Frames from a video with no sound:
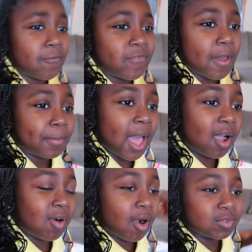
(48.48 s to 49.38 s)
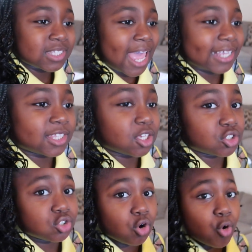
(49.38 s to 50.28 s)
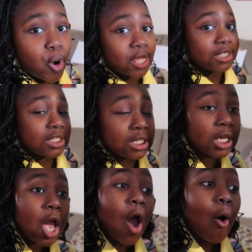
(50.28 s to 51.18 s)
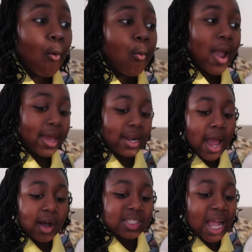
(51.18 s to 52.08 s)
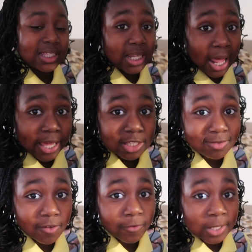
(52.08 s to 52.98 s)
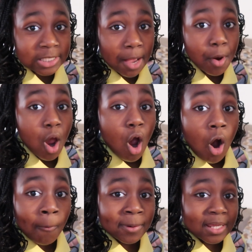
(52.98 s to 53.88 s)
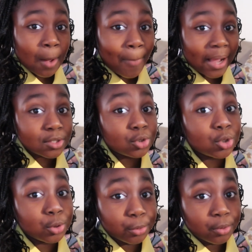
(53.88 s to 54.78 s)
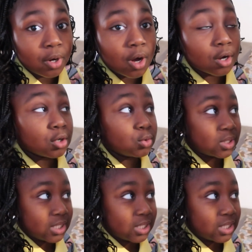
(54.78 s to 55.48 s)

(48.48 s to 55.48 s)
Fam how I was acting so crazy when I was acting like it's my first time opening a pack of glue, a glue